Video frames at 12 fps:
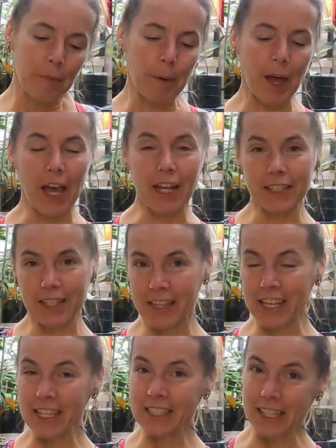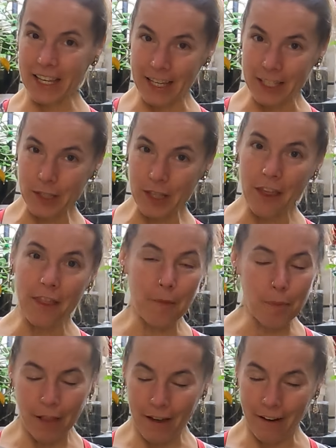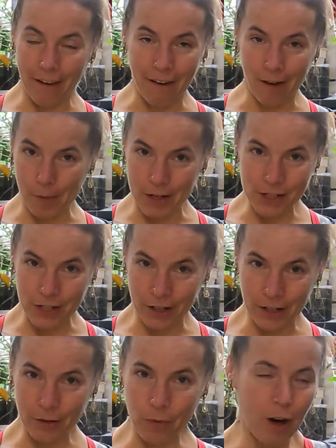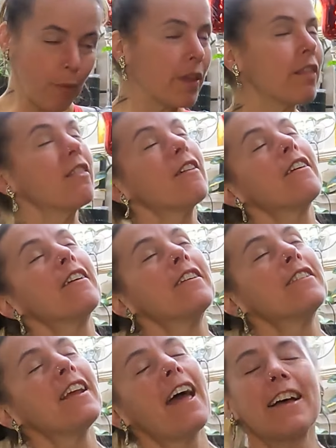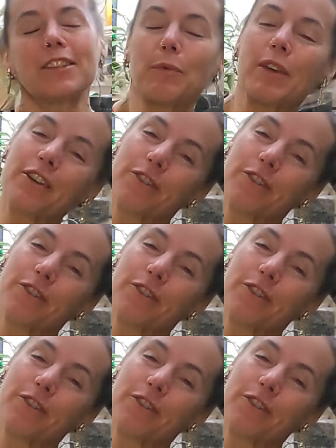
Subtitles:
But this is The Plant Amateur, where we learn as we